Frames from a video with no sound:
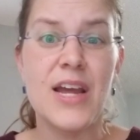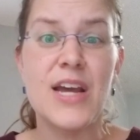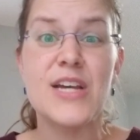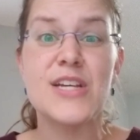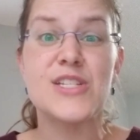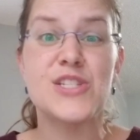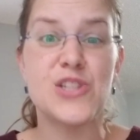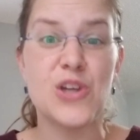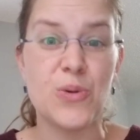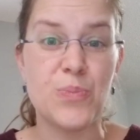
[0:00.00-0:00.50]

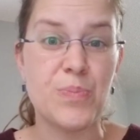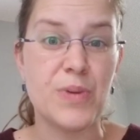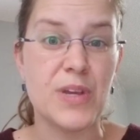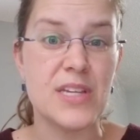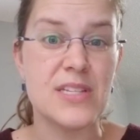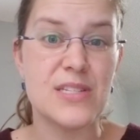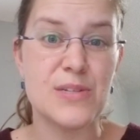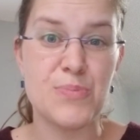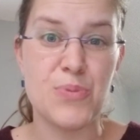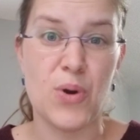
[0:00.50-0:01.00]
So be
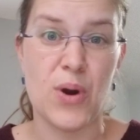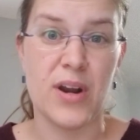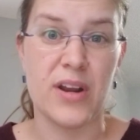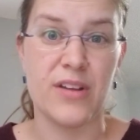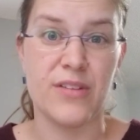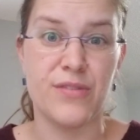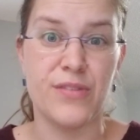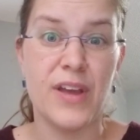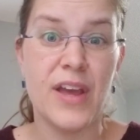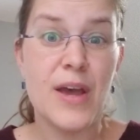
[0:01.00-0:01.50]

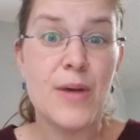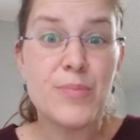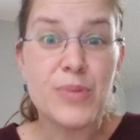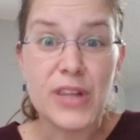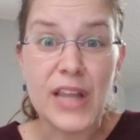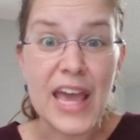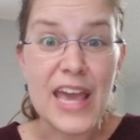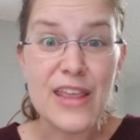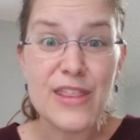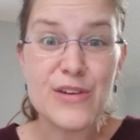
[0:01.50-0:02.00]
supportive.
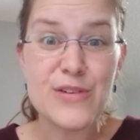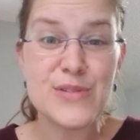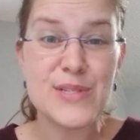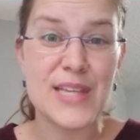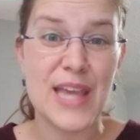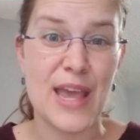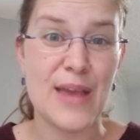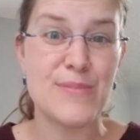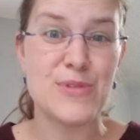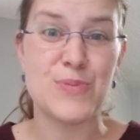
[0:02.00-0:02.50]
Play those
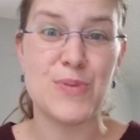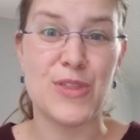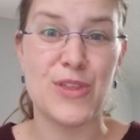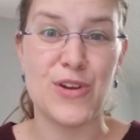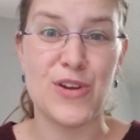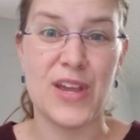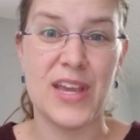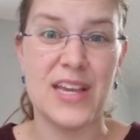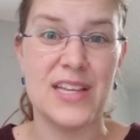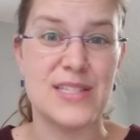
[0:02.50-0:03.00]
games with
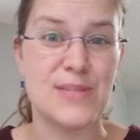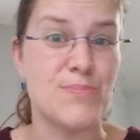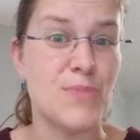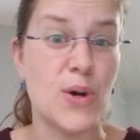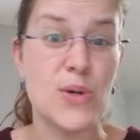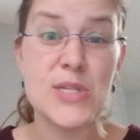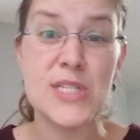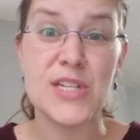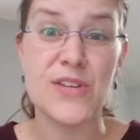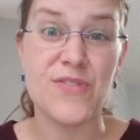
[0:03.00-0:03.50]
your kids.
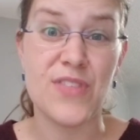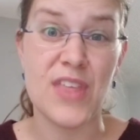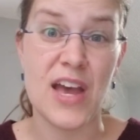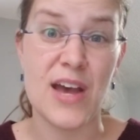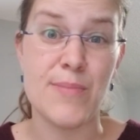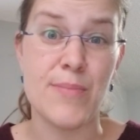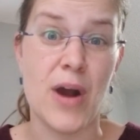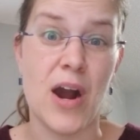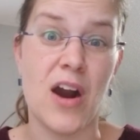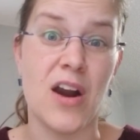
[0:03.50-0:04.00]
Most of
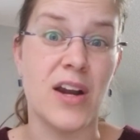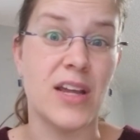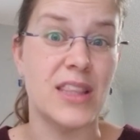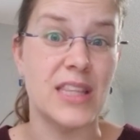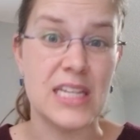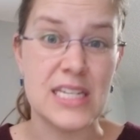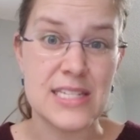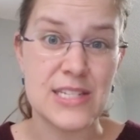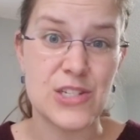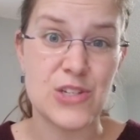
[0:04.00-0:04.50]
them are at
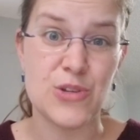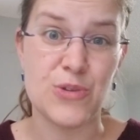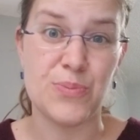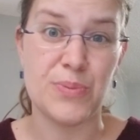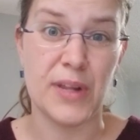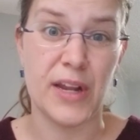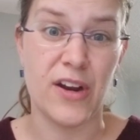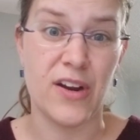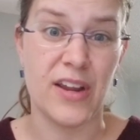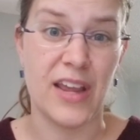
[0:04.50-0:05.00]
least
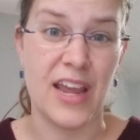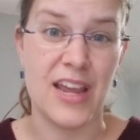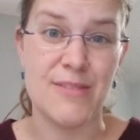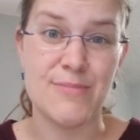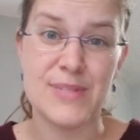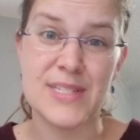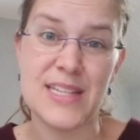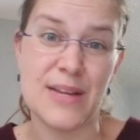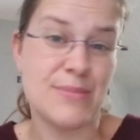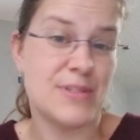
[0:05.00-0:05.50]
2-player
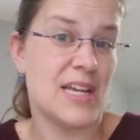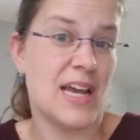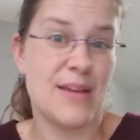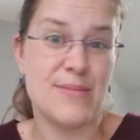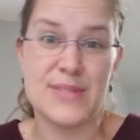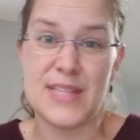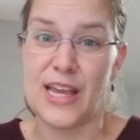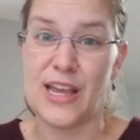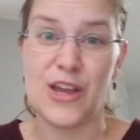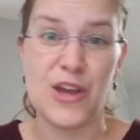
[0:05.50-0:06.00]
games.
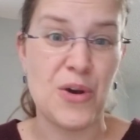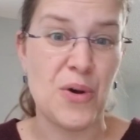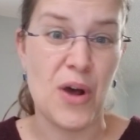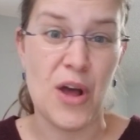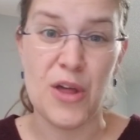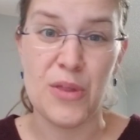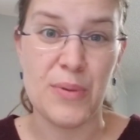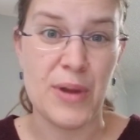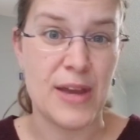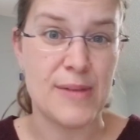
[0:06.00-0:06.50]
Sometimes they can go
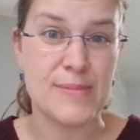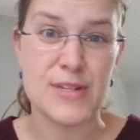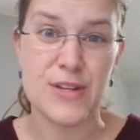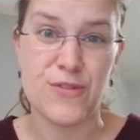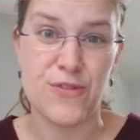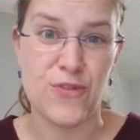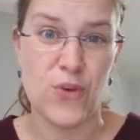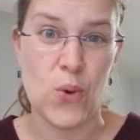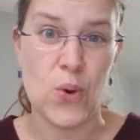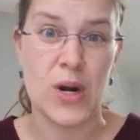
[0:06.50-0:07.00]
all the way up to
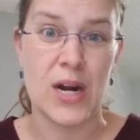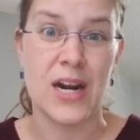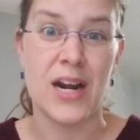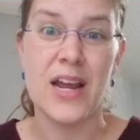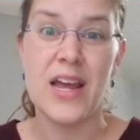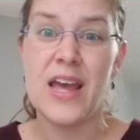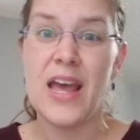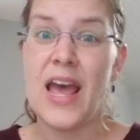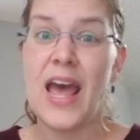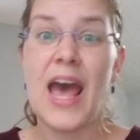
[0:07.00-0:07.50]
4.
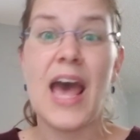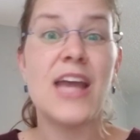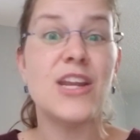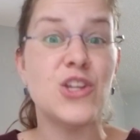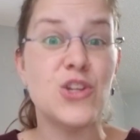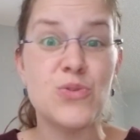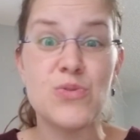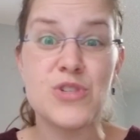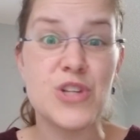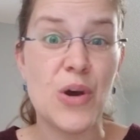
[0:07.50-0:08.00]
And
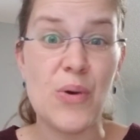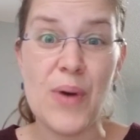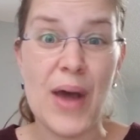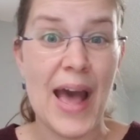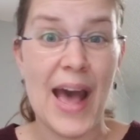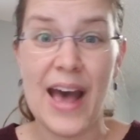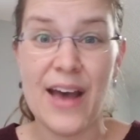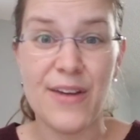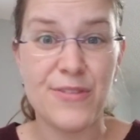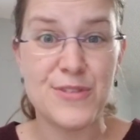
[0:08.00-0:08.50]
you don't
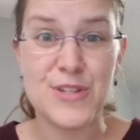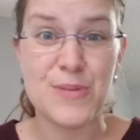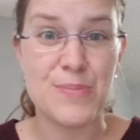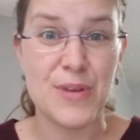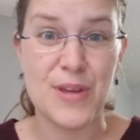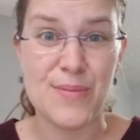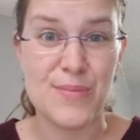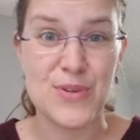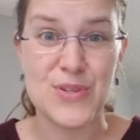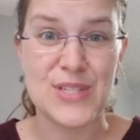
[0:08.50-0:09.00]
have to be
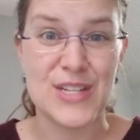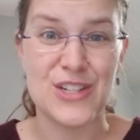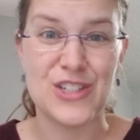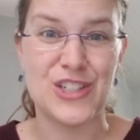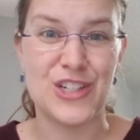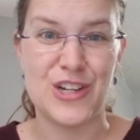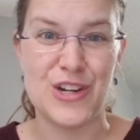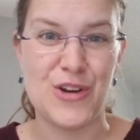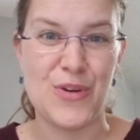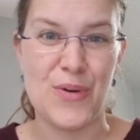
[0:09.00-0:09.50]
a
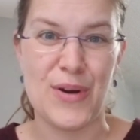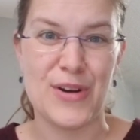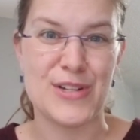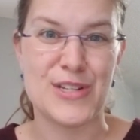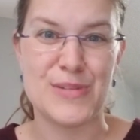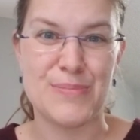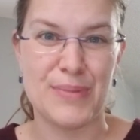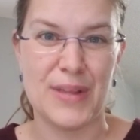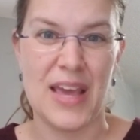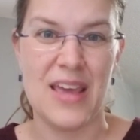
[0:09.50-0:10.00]
musician in order
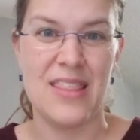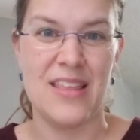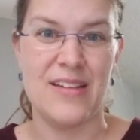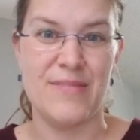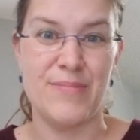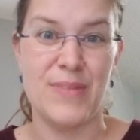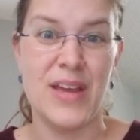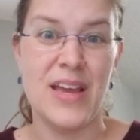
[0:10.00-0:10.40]
to play them.